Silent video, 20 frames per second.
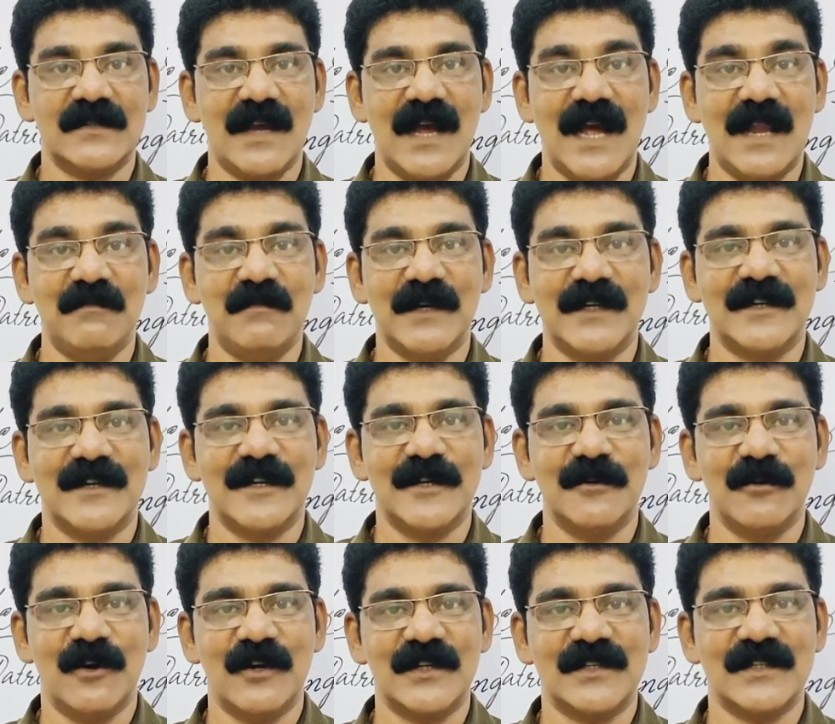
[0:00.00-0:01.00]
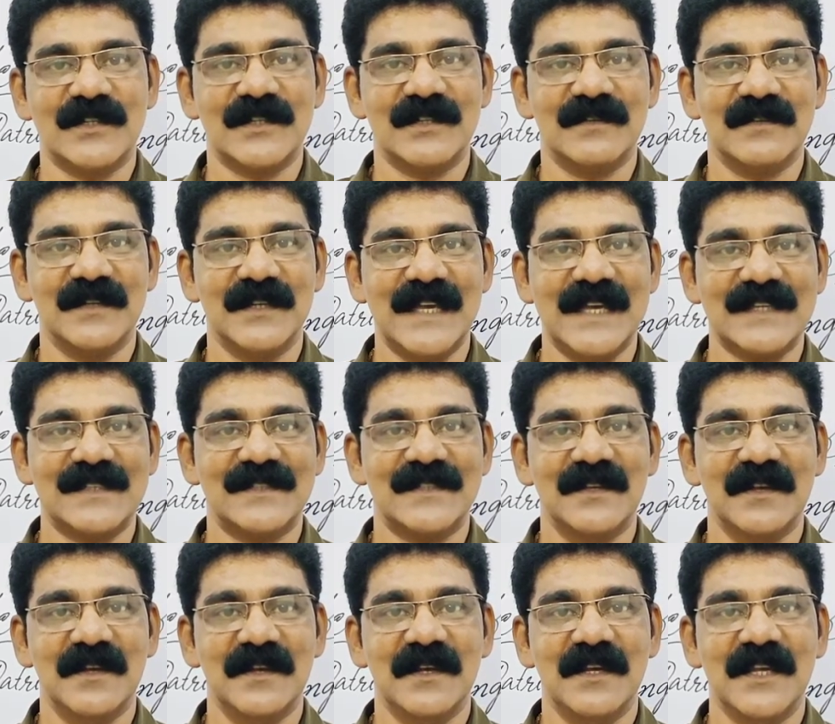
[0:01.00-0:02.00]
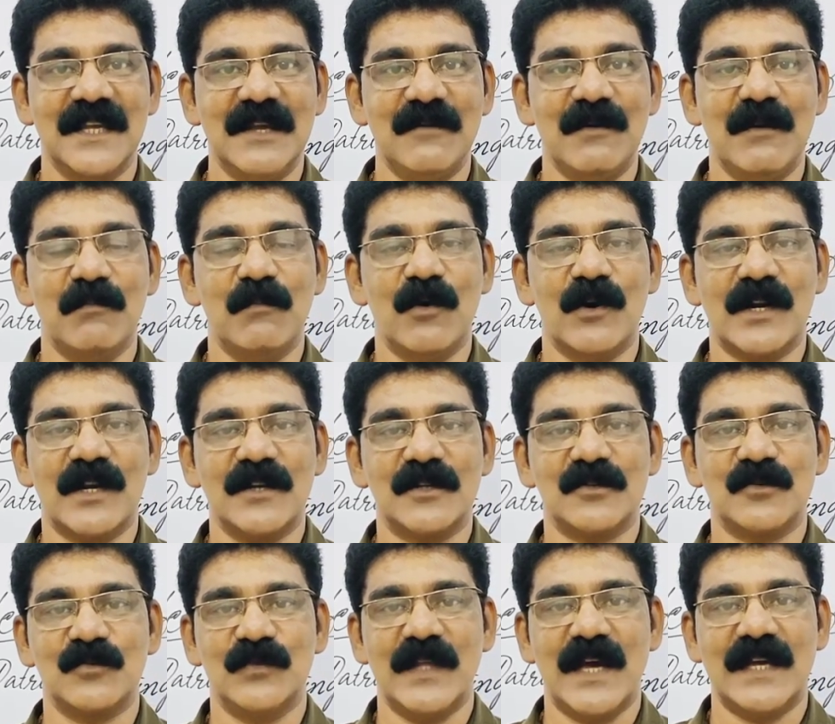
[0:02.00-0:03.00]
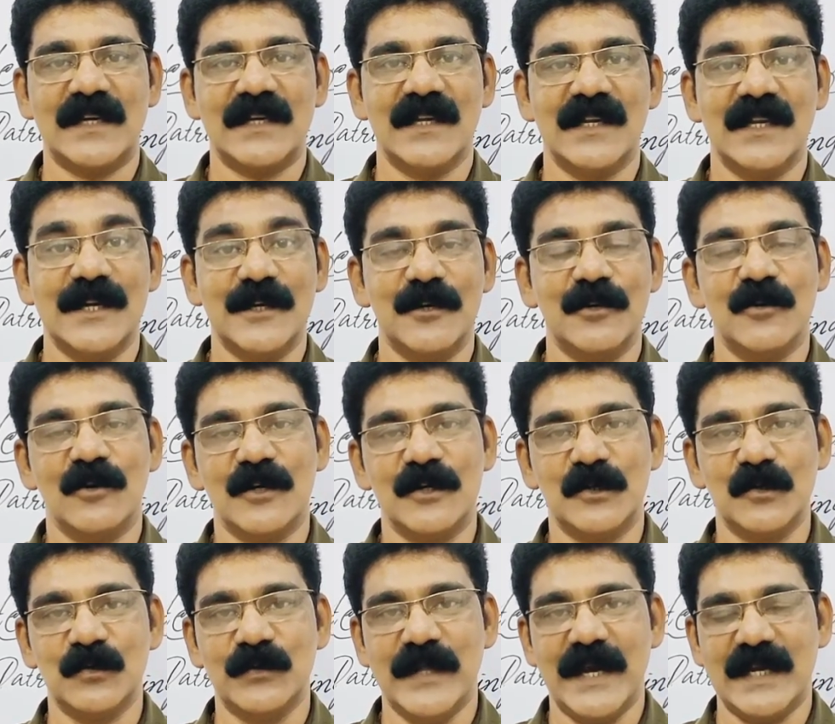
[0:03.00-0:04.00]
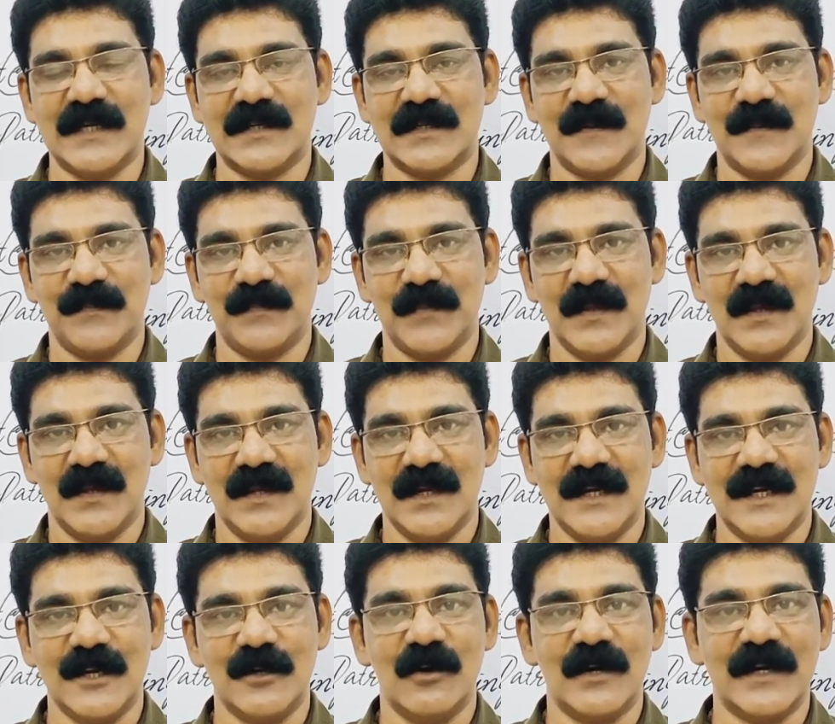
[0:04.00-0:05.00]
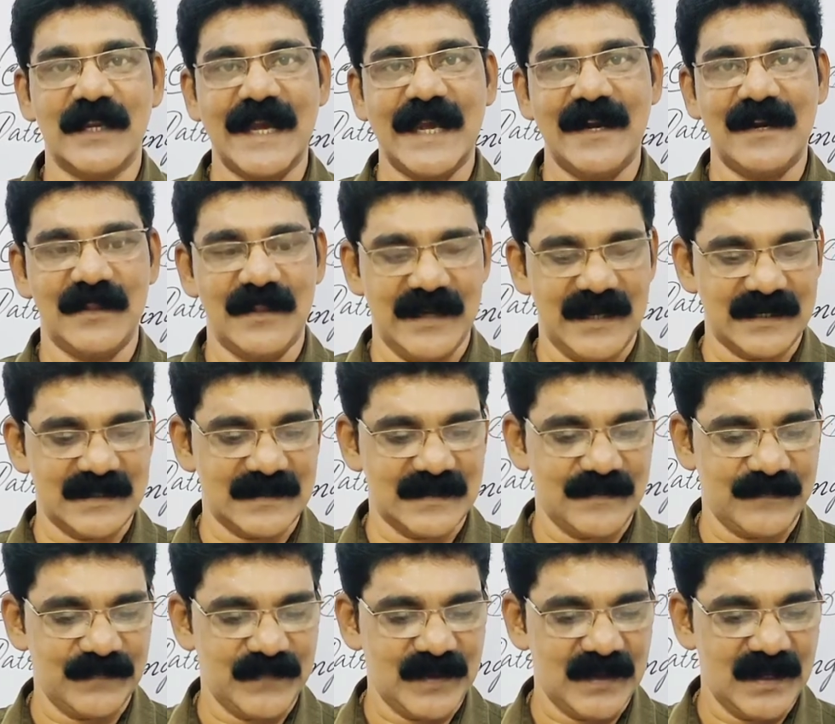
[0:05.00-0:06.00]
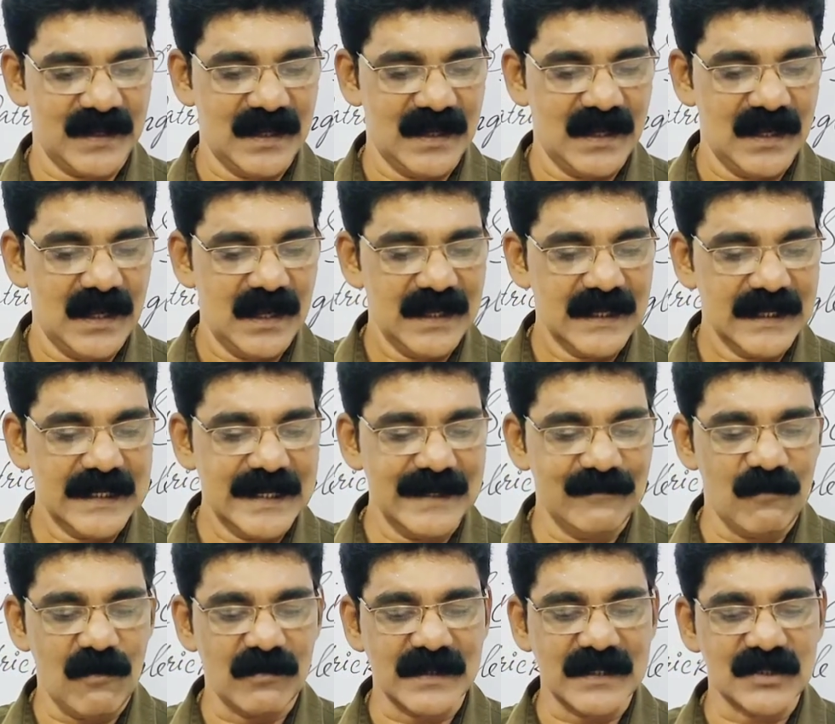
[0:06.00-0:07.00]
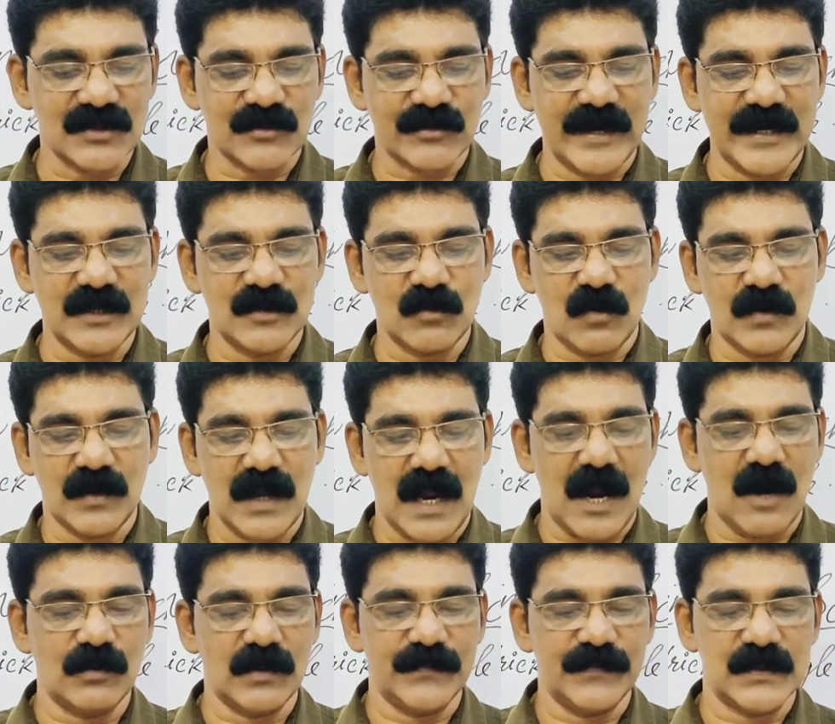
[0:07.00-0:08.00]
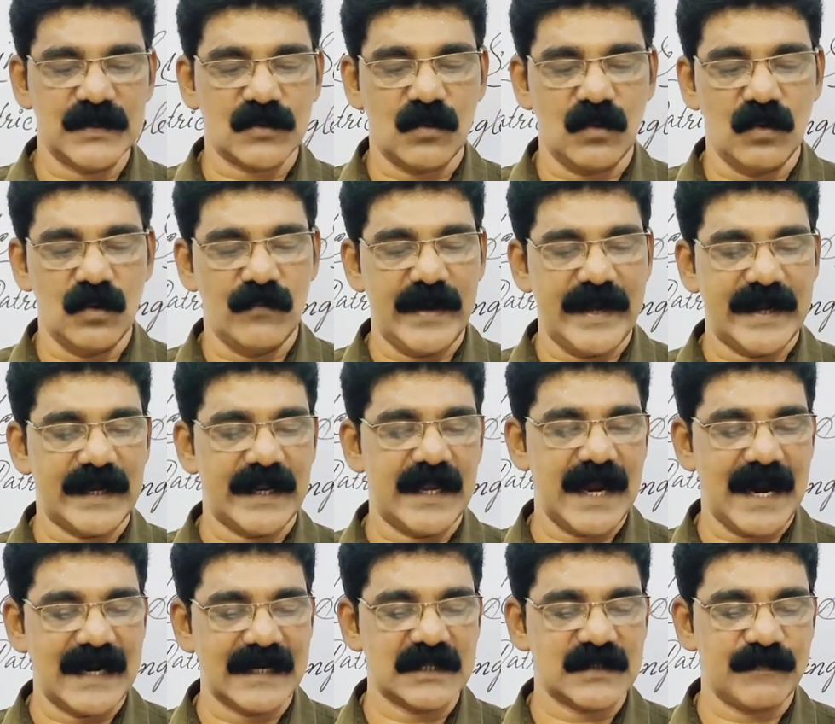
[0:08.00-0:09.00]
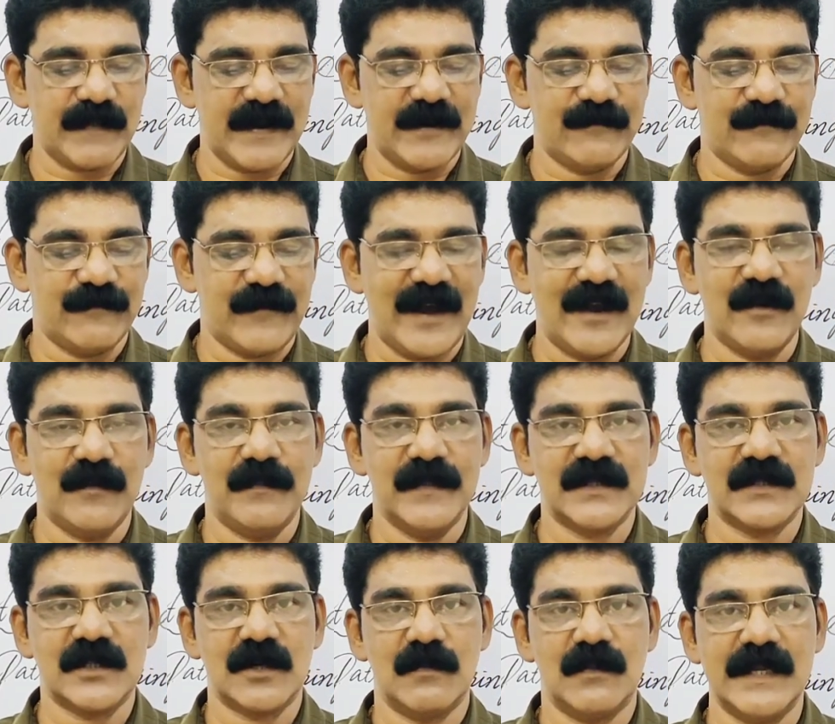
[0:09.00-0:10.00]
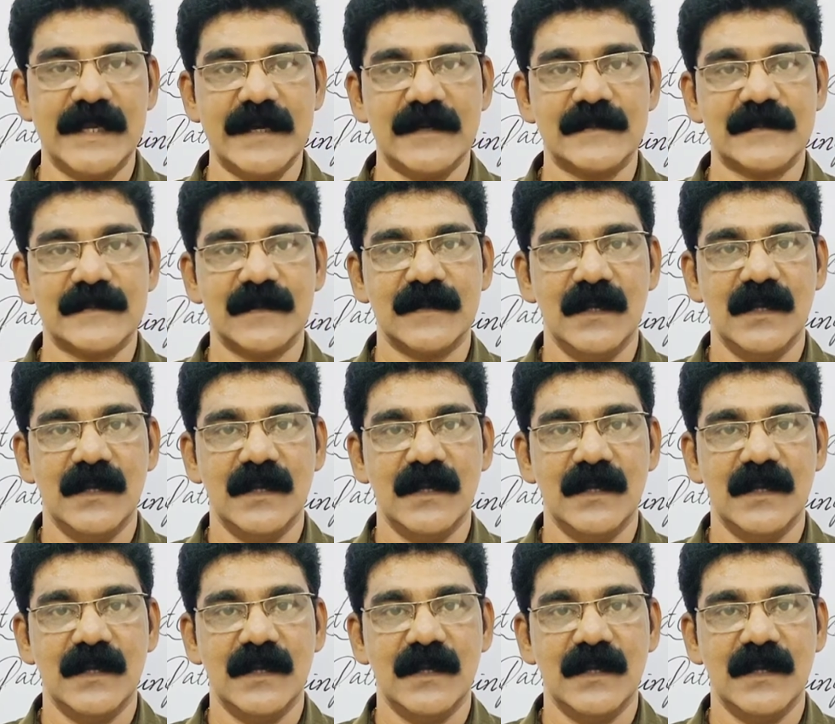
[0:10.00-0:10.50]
Albert did not, yes, give importance to that. He did not do that. He did not care that. He walked straight on out of the school where he had spent five miserable years.